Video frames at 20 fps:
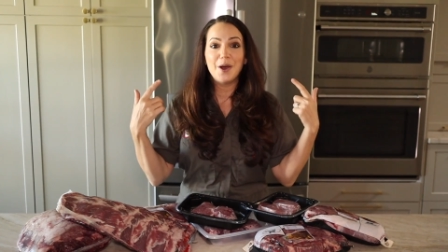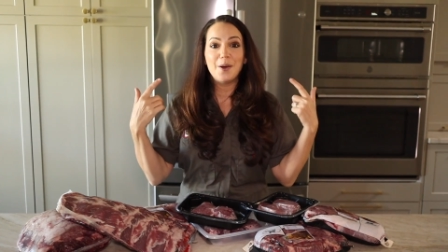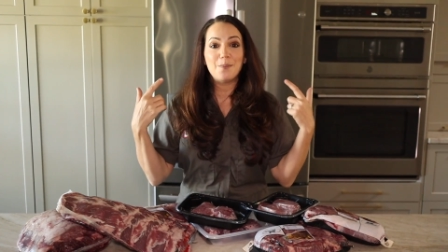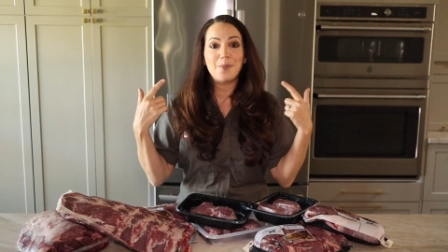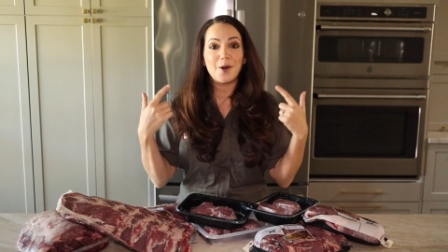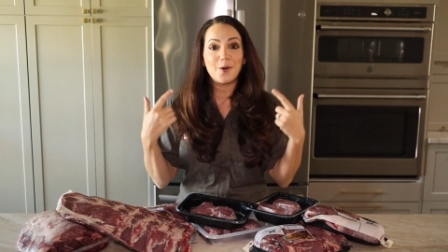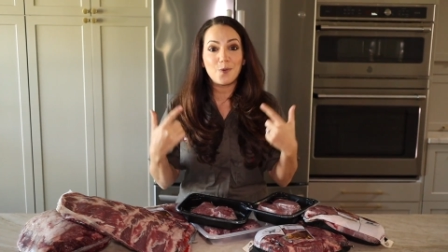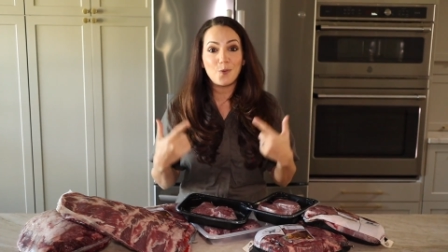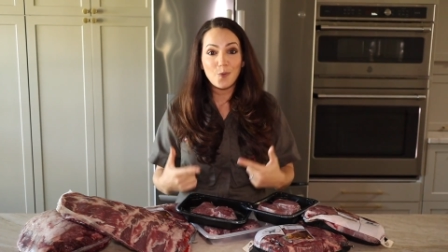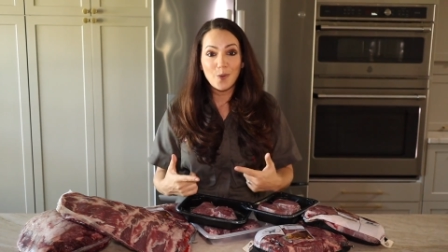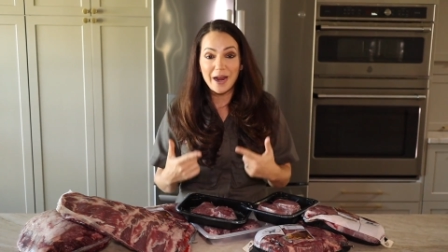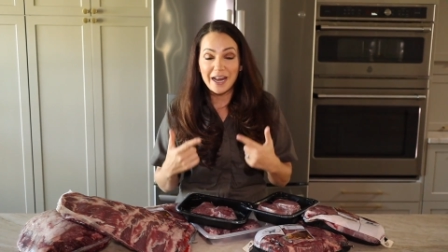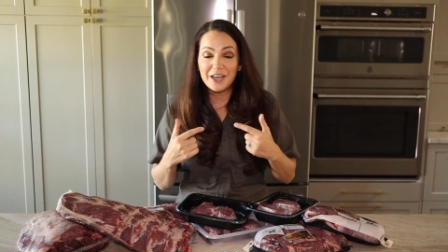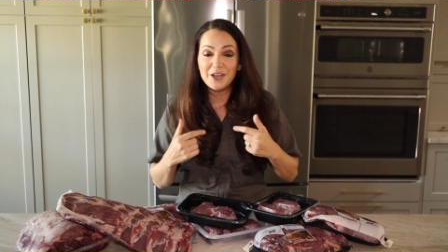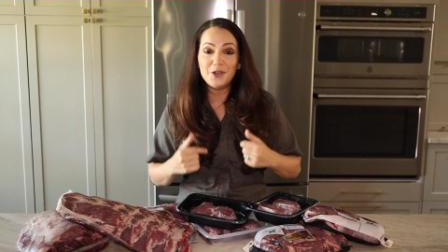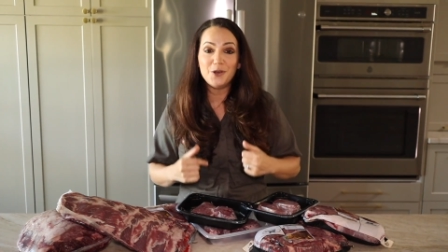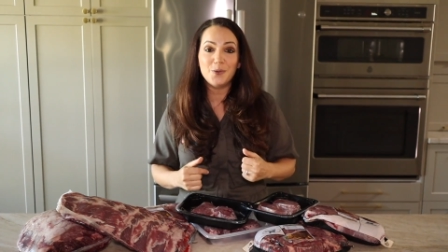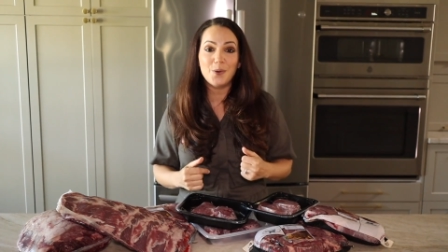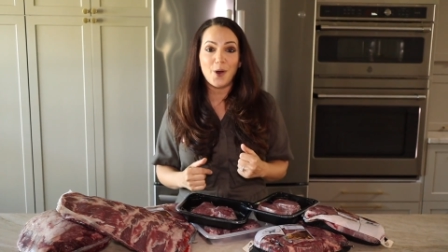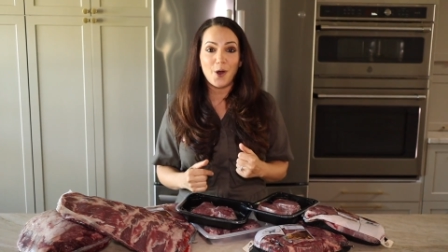but when
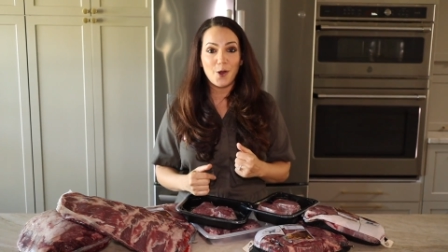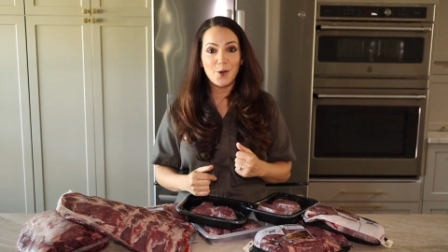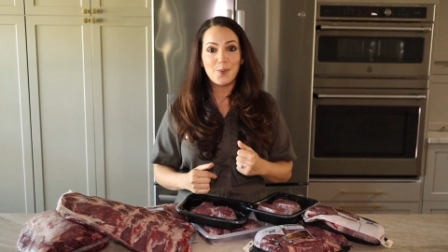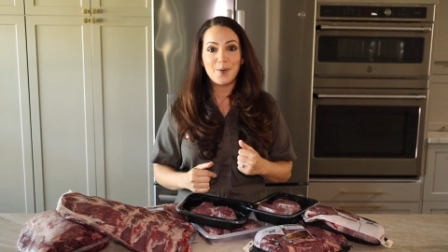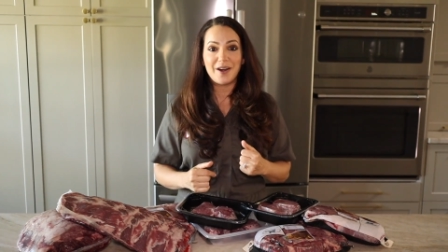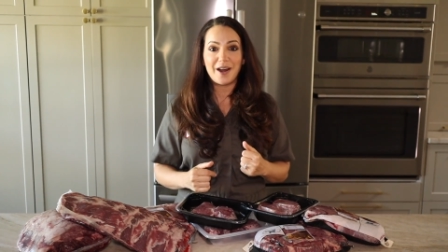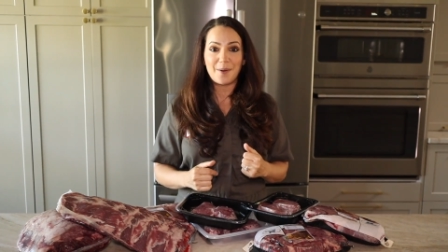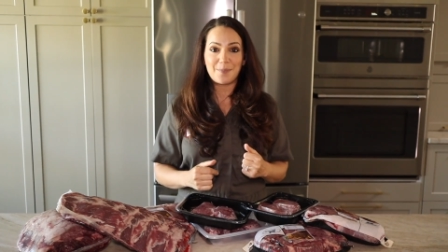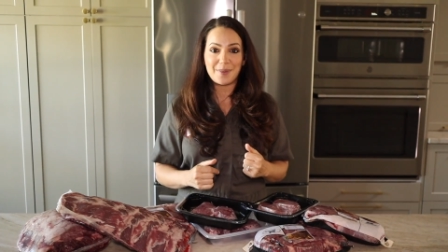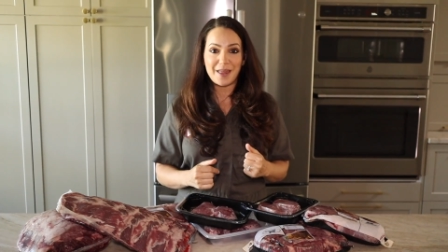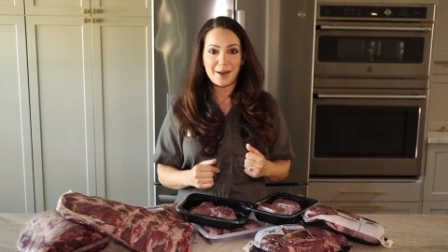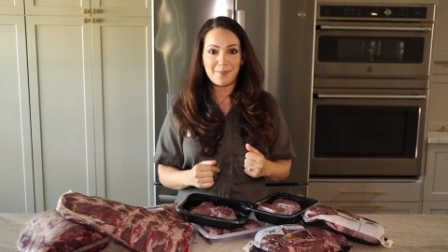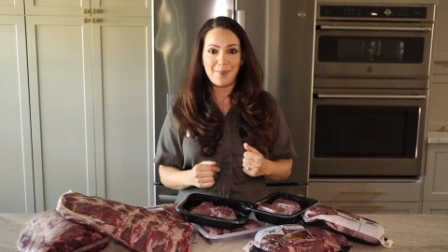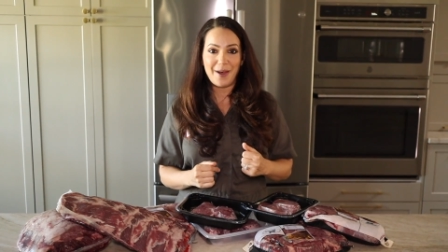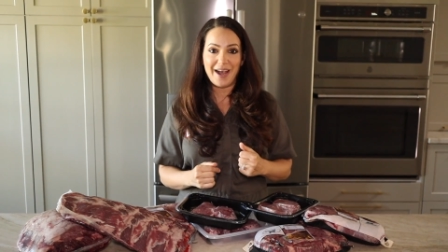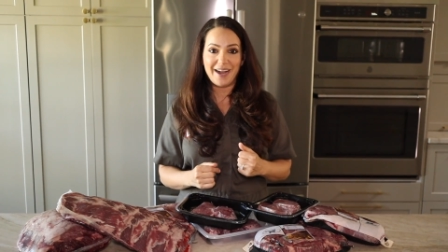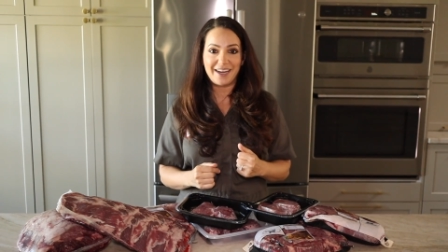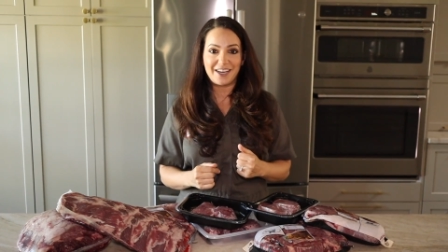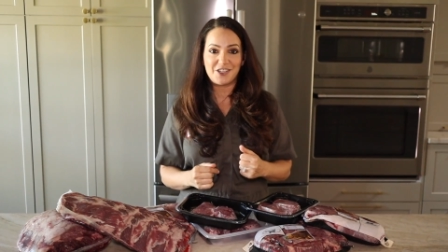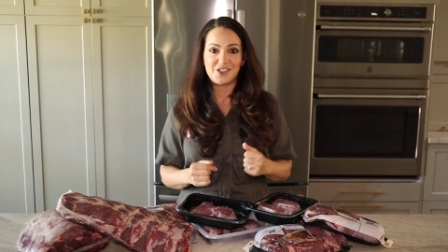you open up that
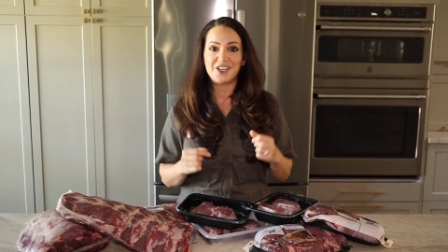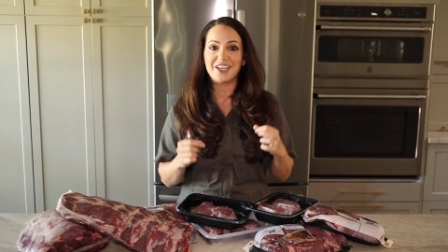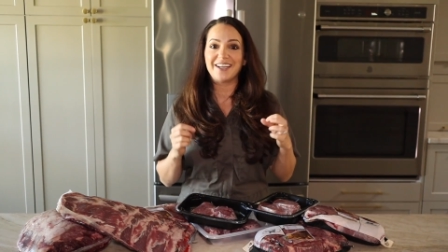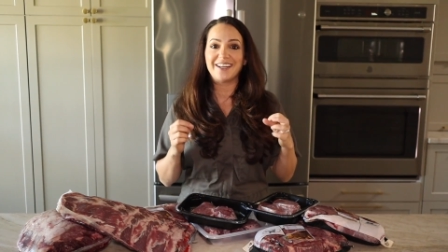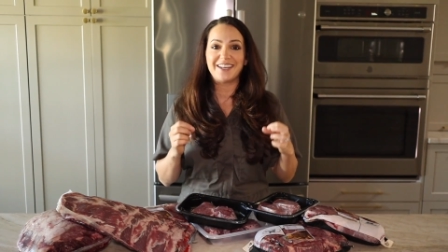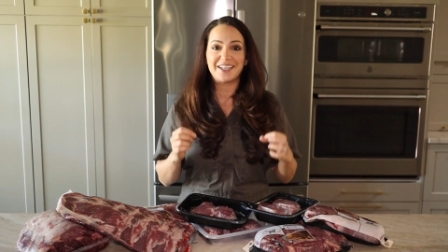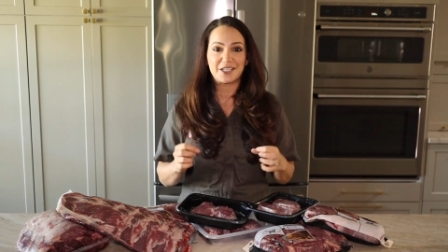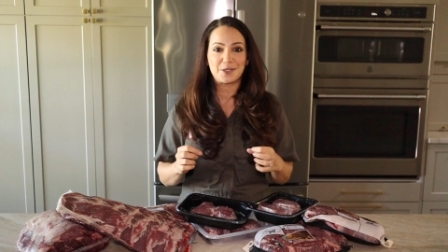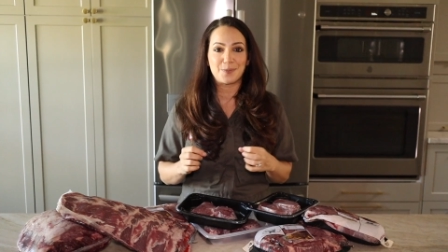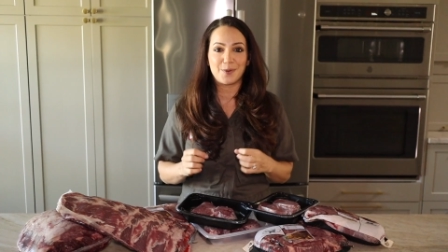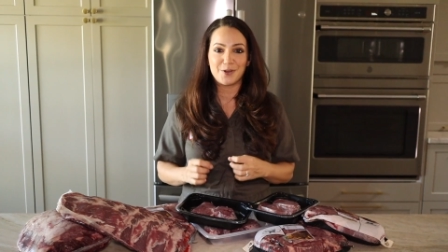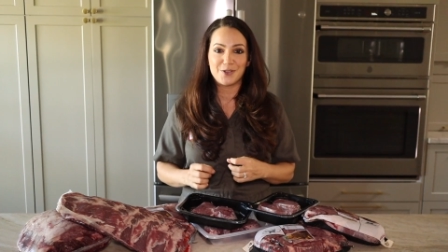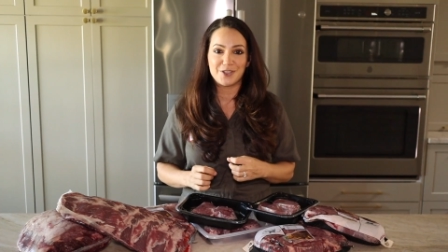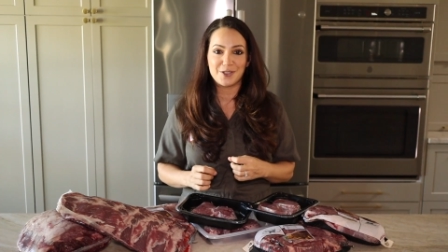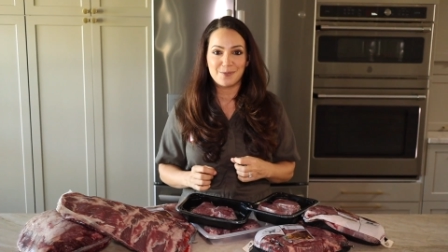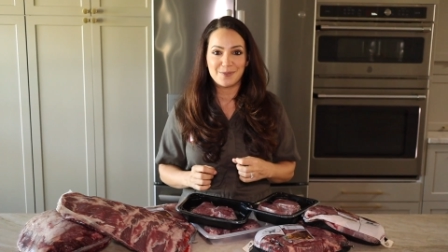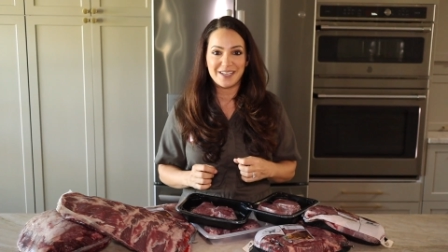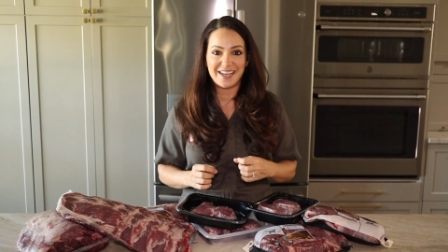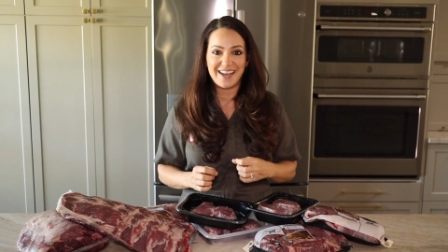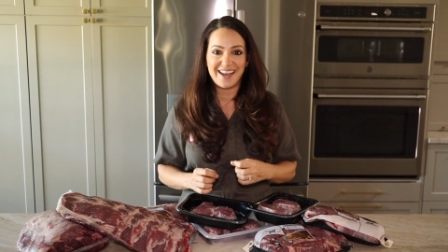packaging and expose
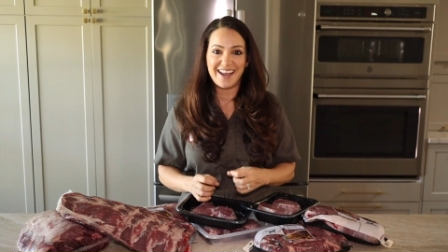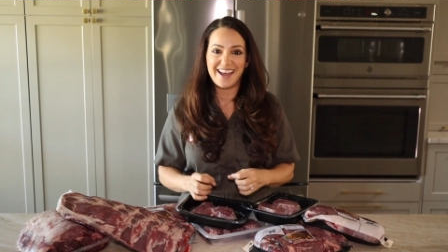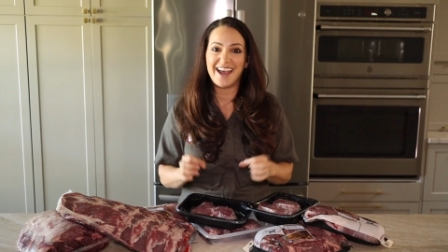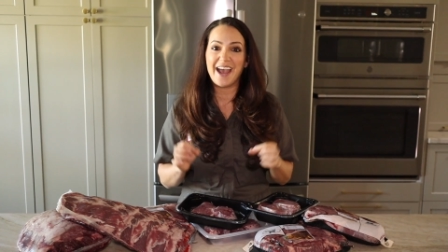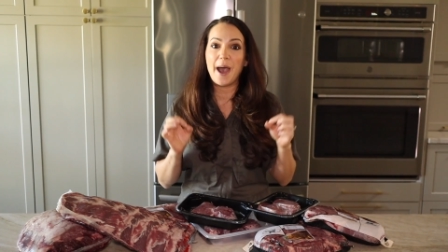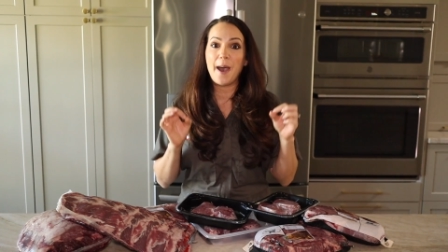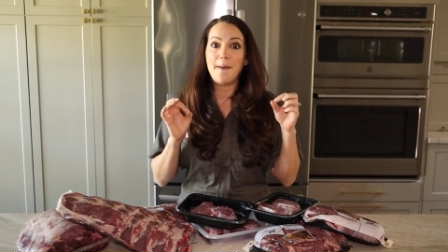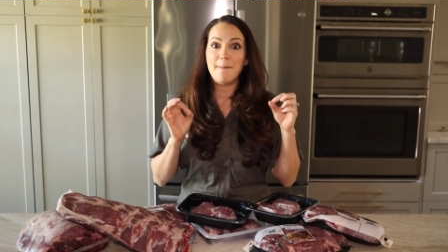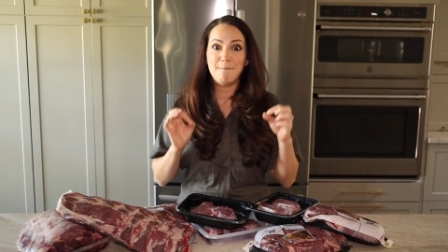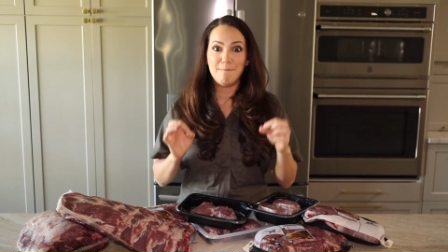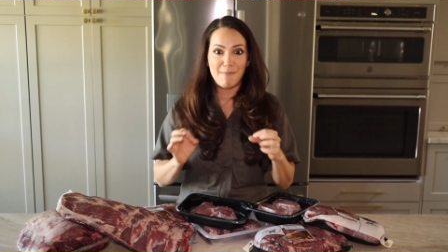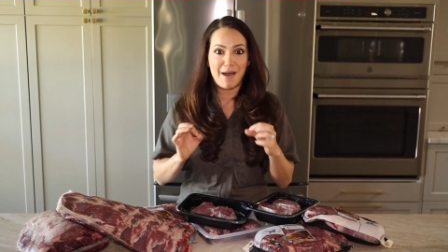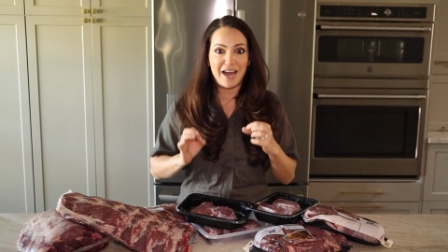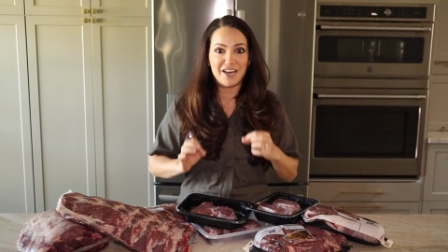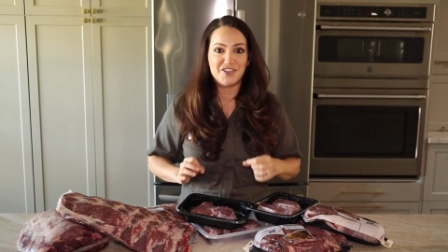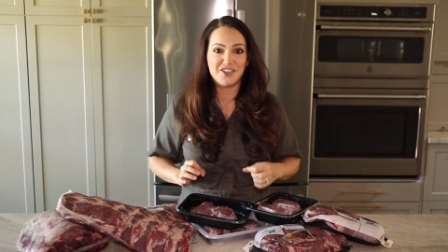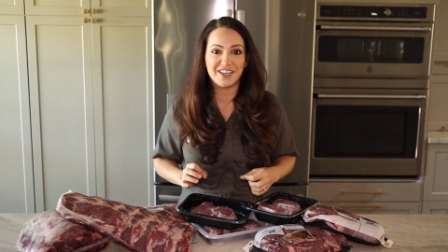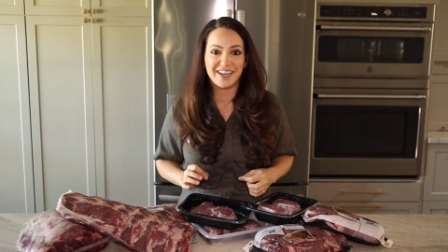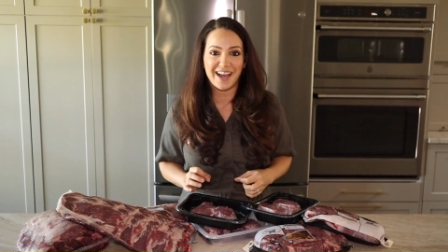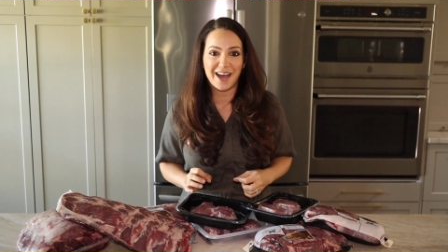them to air,
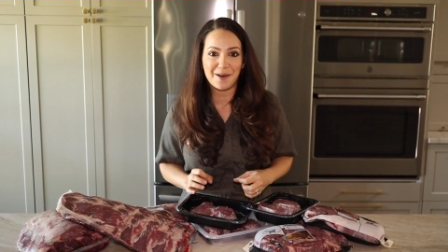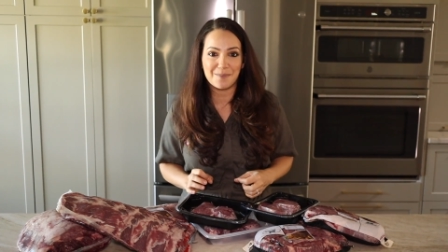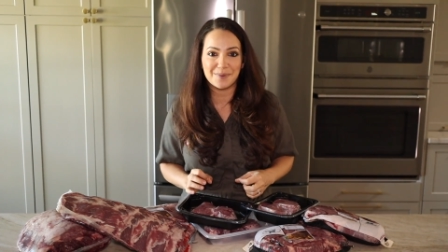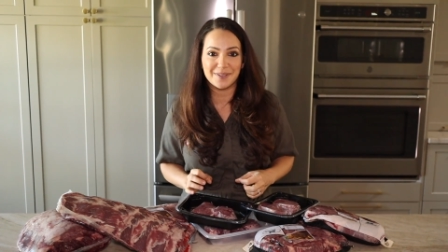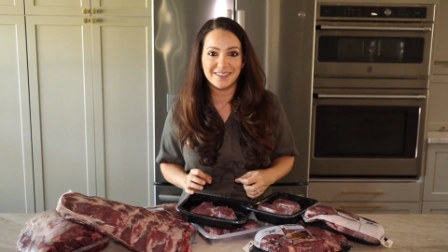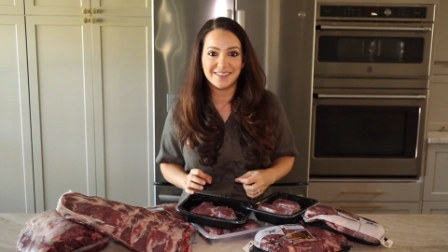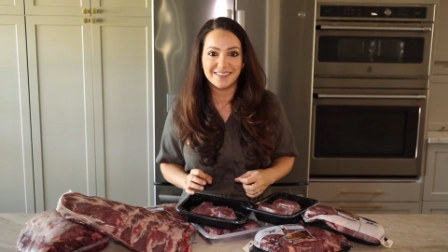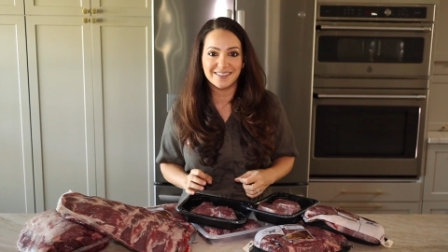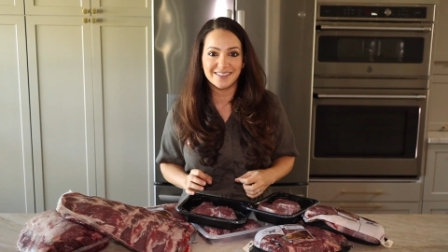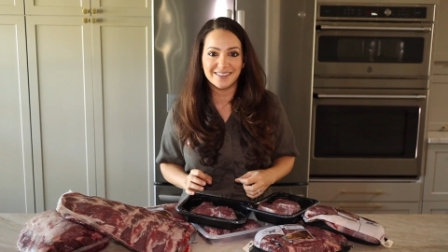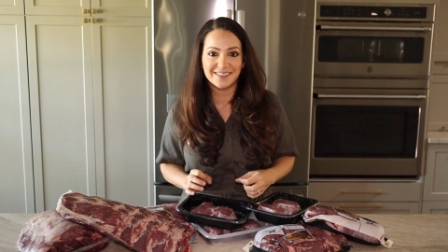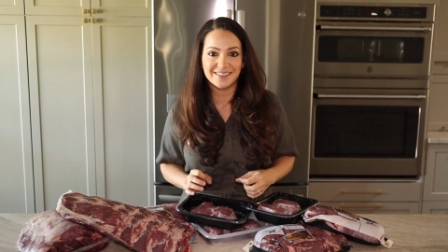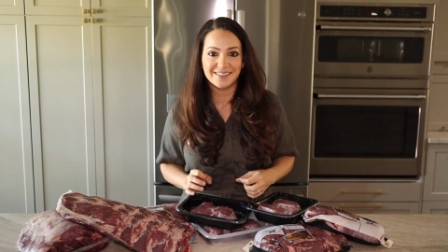magic happens.